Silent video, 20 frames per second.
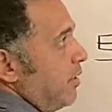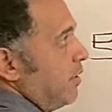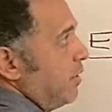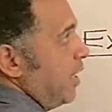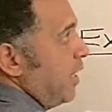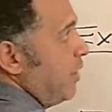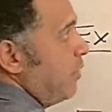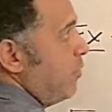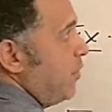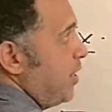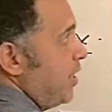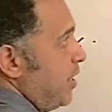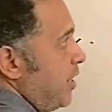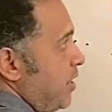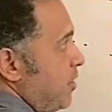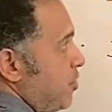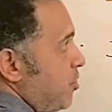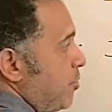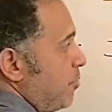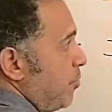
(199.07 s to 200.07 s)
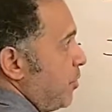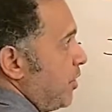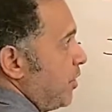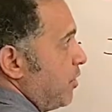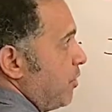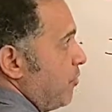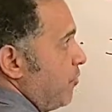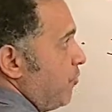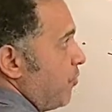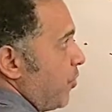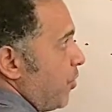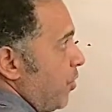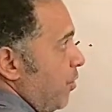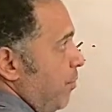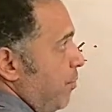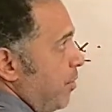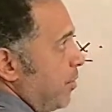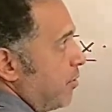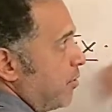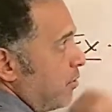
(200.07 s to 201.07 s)
then we need to put the
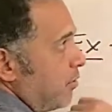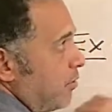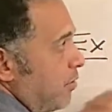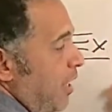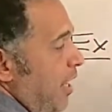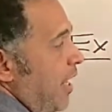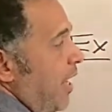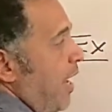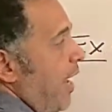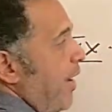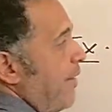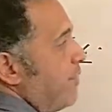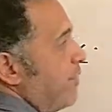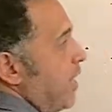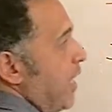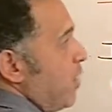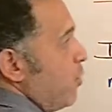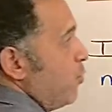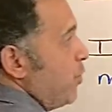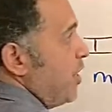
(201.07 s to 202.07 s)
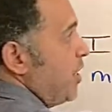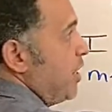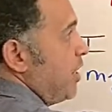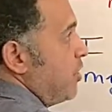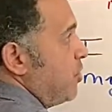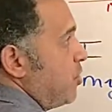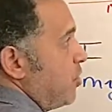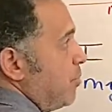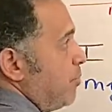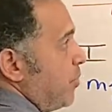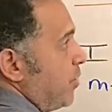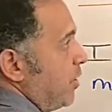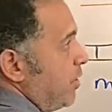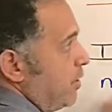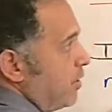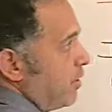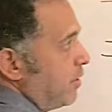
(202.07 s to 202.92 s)
verb, and then we need to put